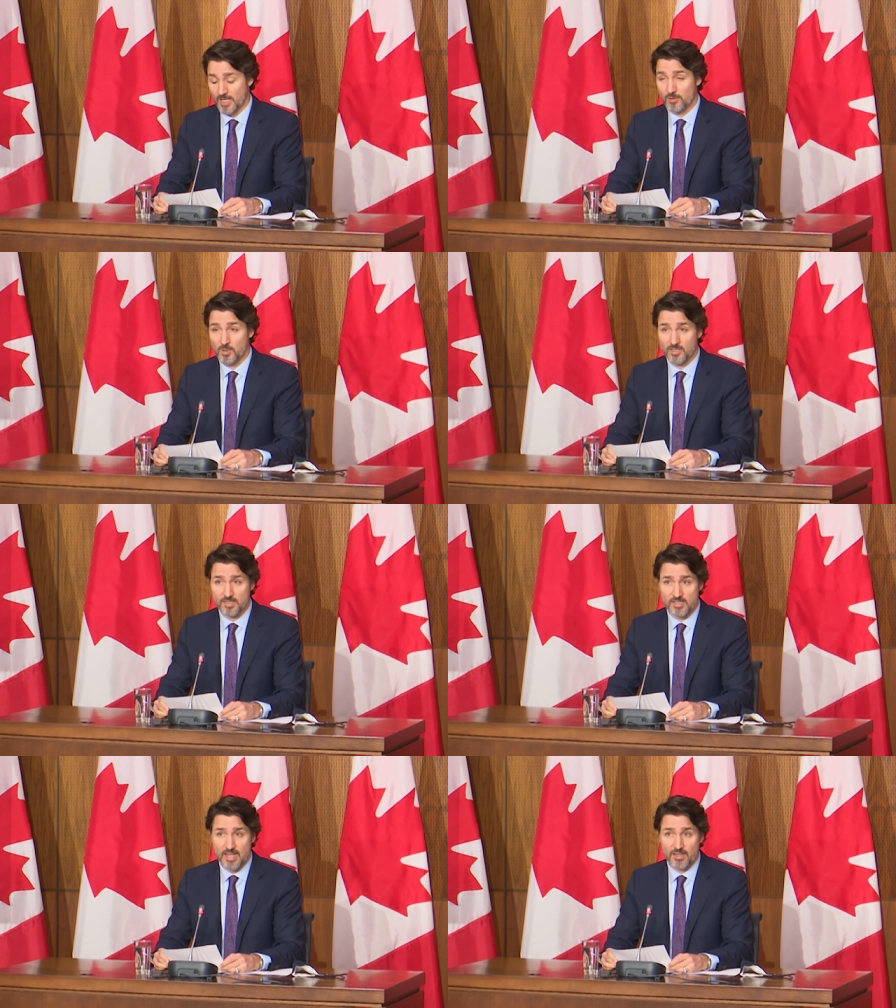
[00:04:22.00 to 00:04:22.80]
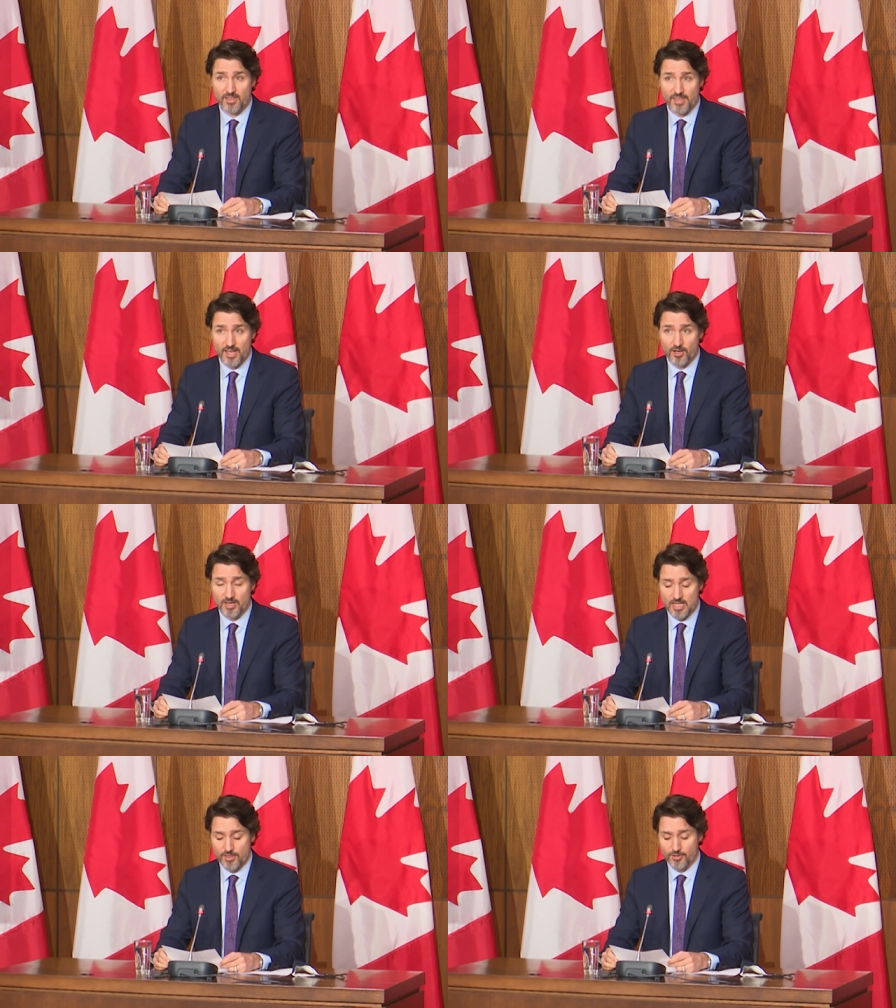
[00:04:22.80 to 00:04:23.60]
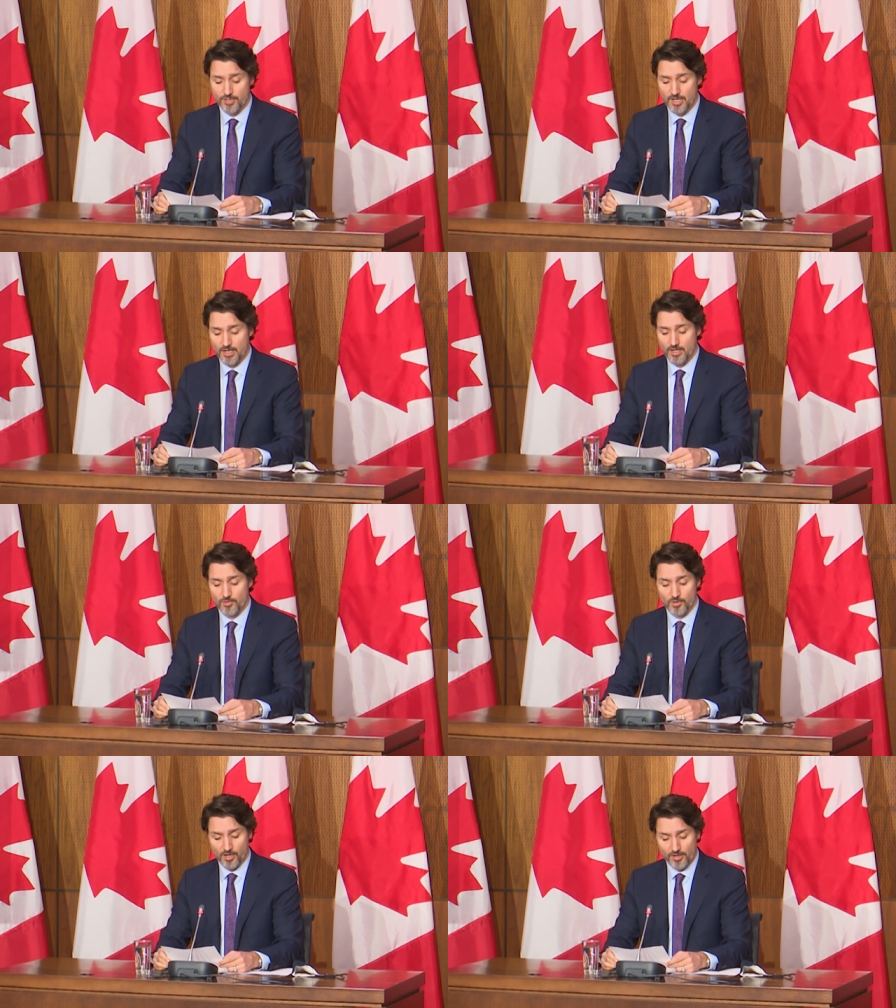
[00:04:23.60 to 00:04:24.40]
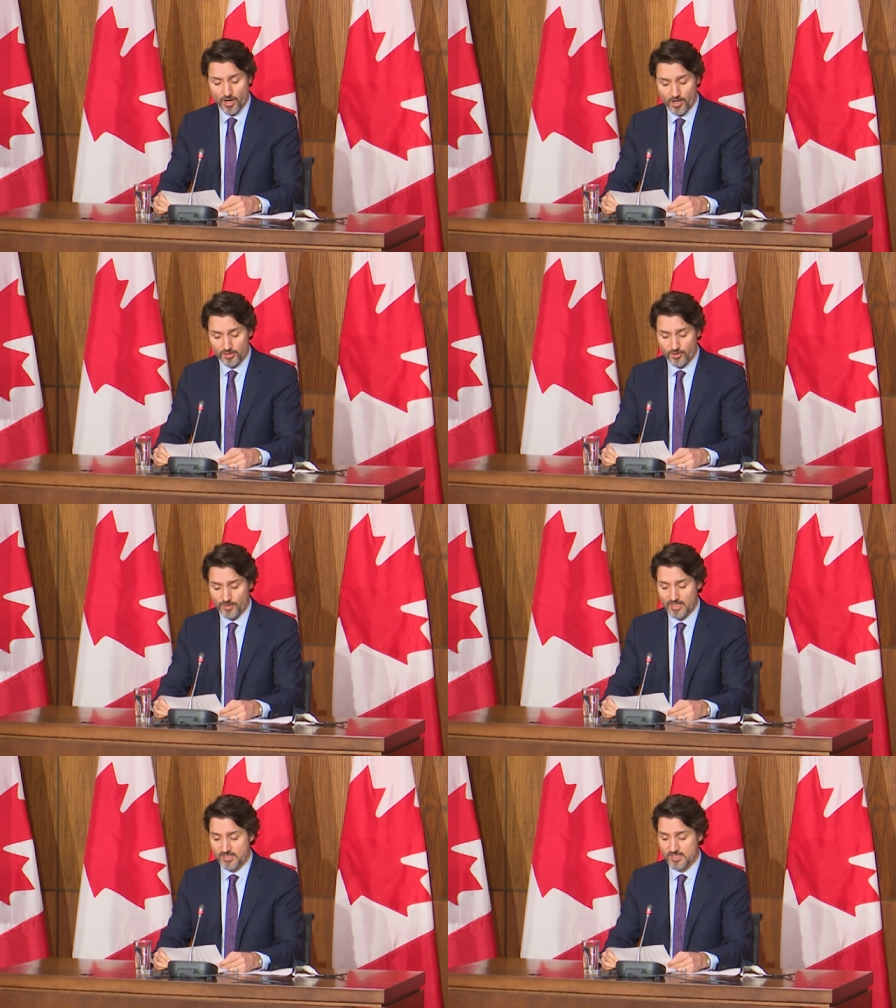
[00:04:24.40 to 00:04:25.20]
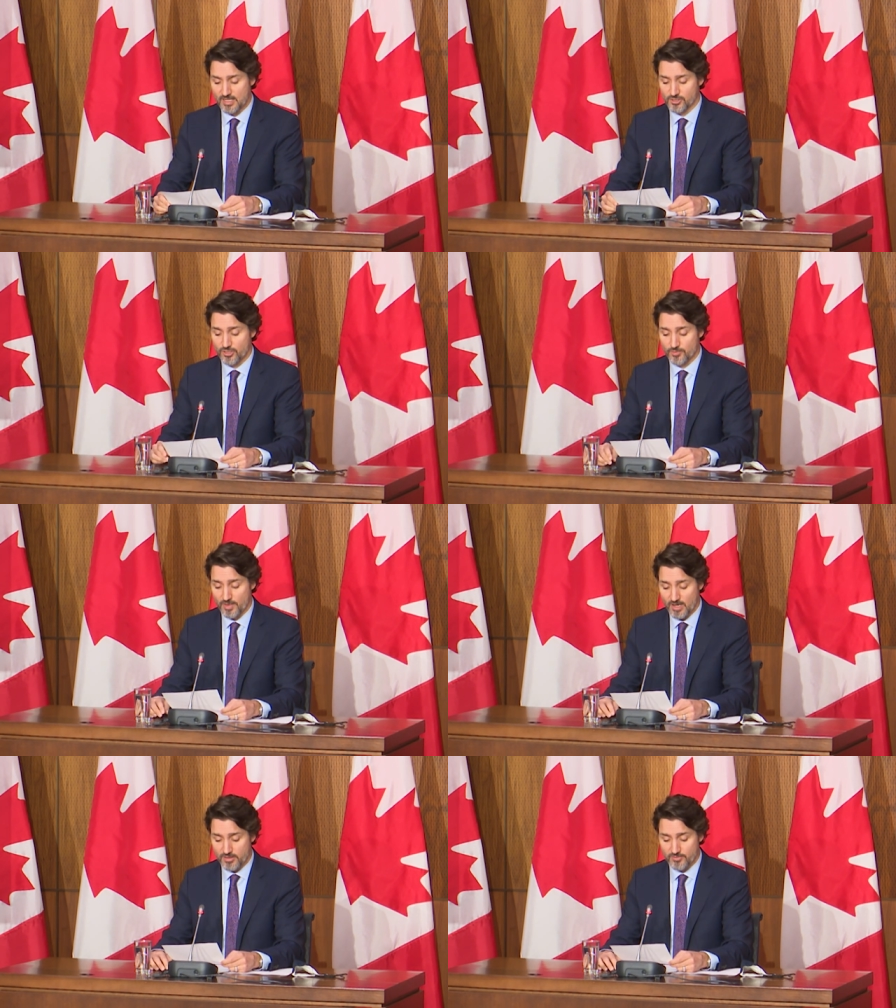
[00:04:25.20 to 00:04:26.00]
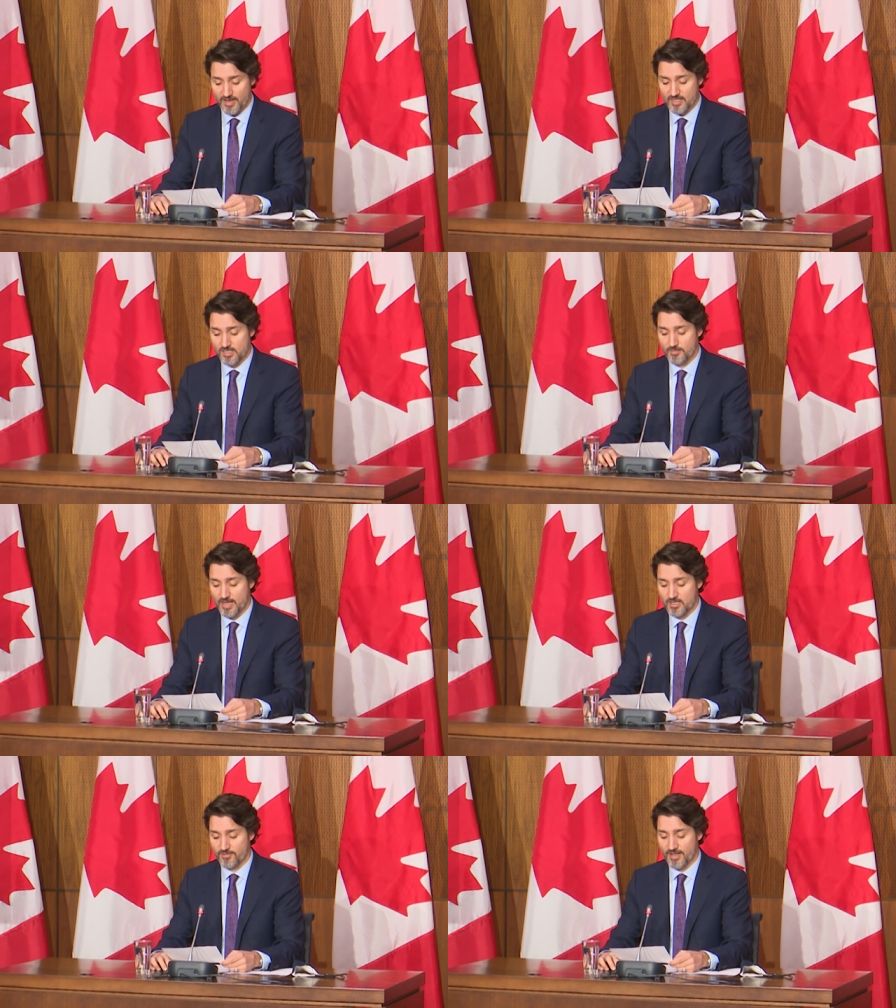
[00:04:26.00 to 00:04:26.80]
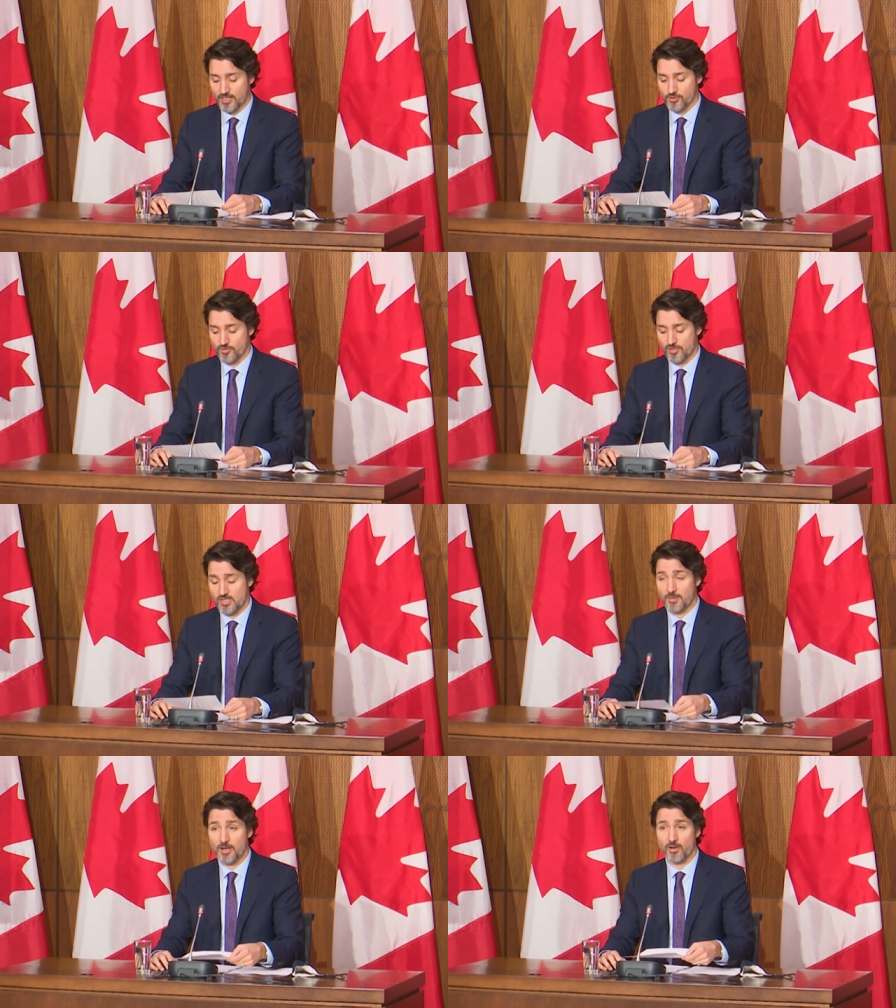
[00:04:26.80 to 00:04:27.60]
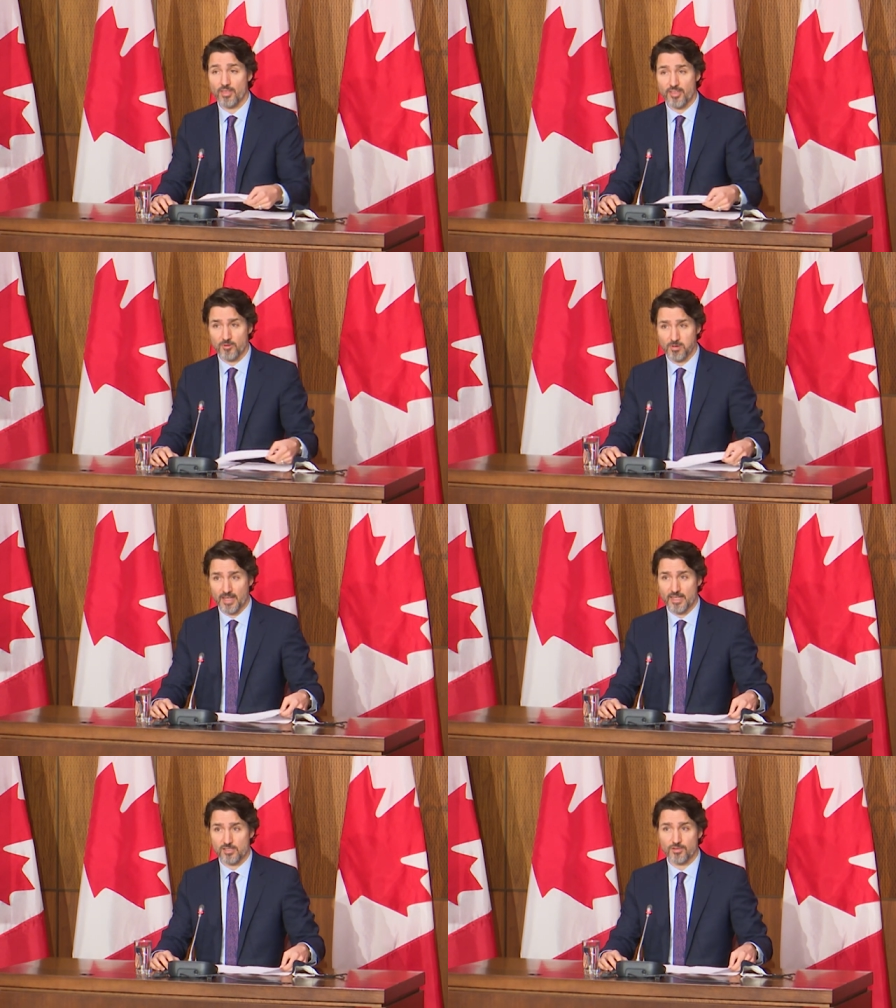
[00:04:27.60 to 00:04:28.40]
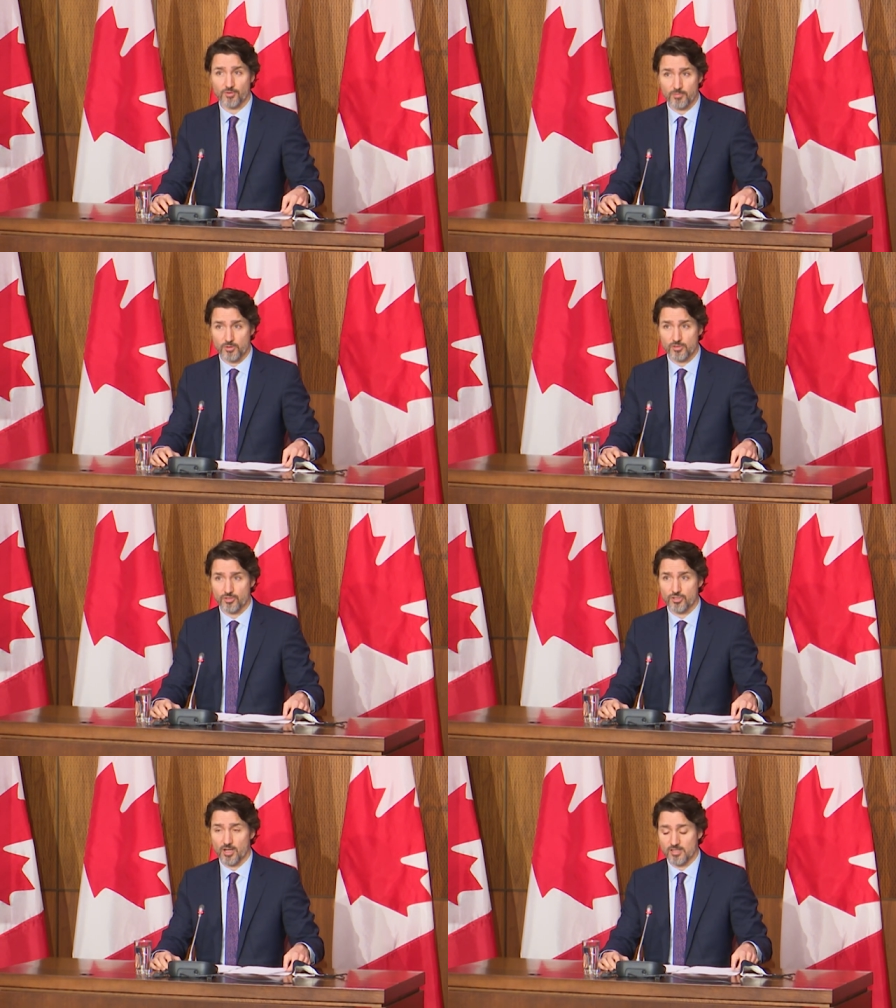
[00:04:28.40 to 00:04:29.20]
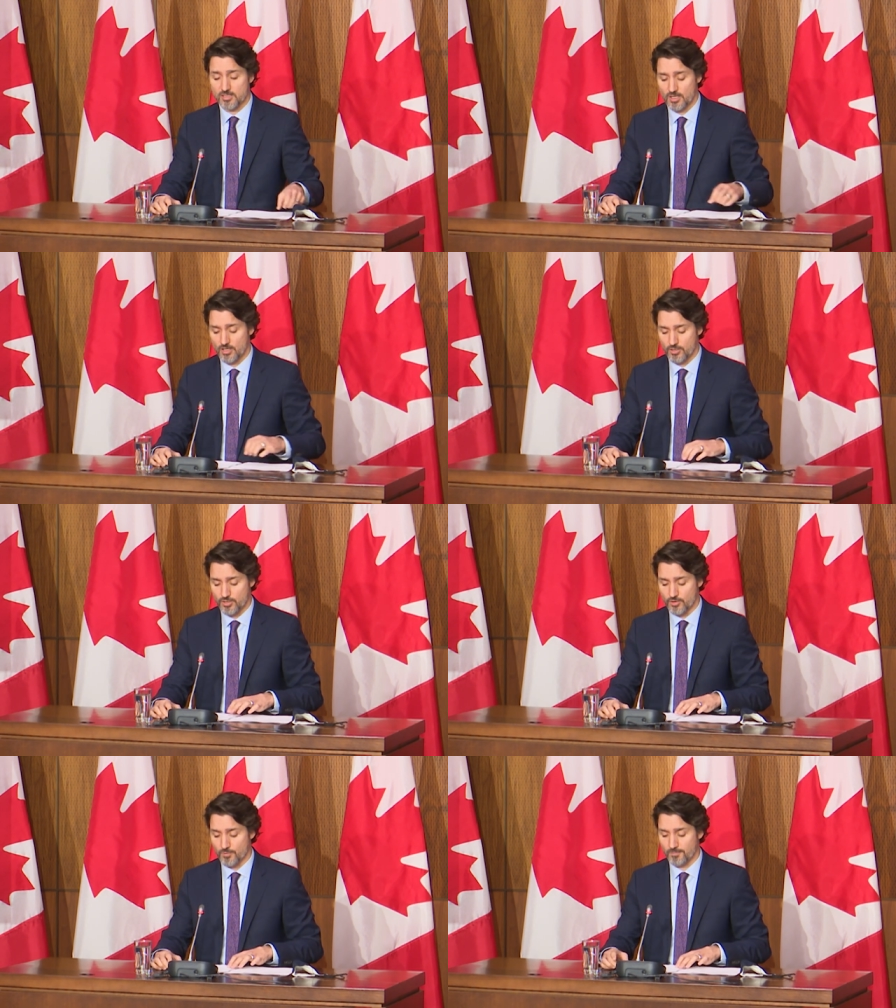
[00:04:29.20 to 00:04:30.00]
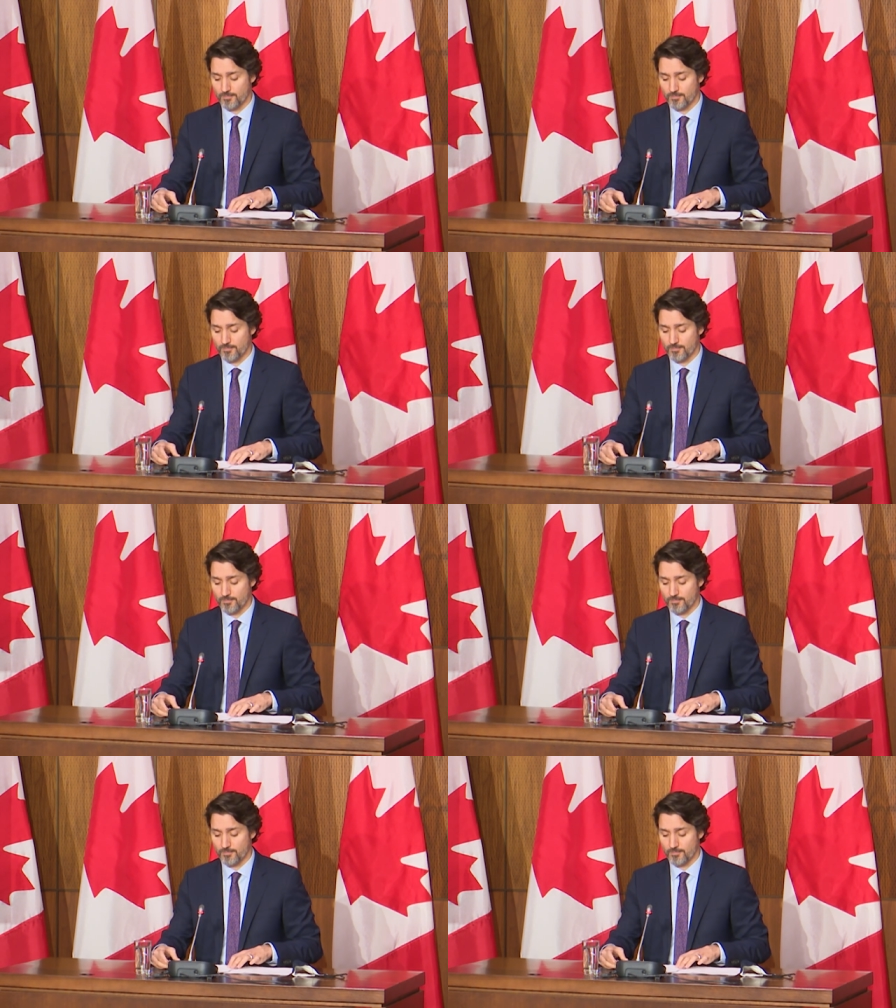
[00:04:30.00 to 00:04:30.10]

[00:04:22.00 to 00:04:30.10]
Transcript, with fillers: And the work doesn't end there either. We're on ongoing discussions with other vaccine manufacturers about their plans for booster shots too.